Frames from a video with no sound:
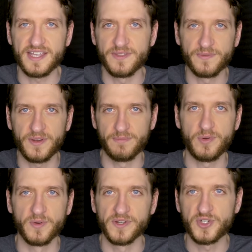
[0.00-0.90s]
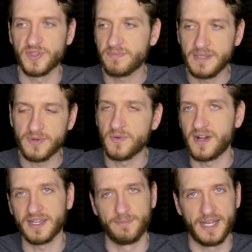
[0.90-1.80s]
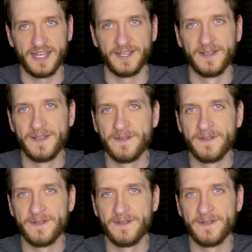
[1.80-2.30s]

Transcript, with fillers: on the front porch with people walking by.